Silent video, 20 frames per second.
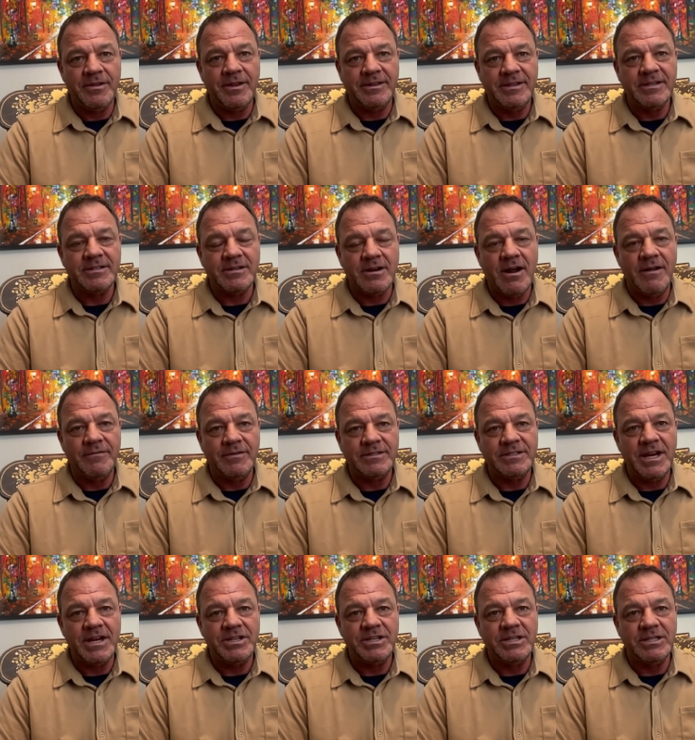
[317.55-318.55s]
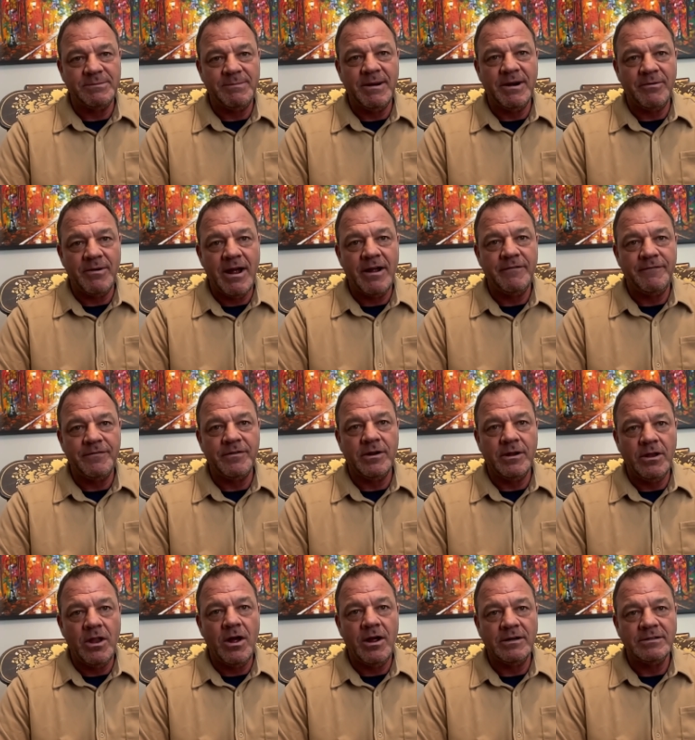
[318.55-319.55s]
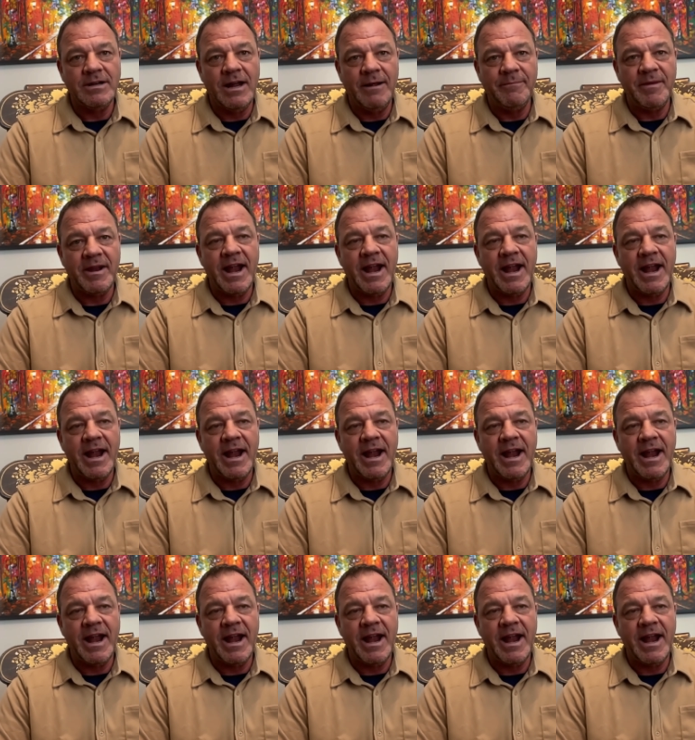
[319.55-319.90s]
that this conversation's been around for a long time,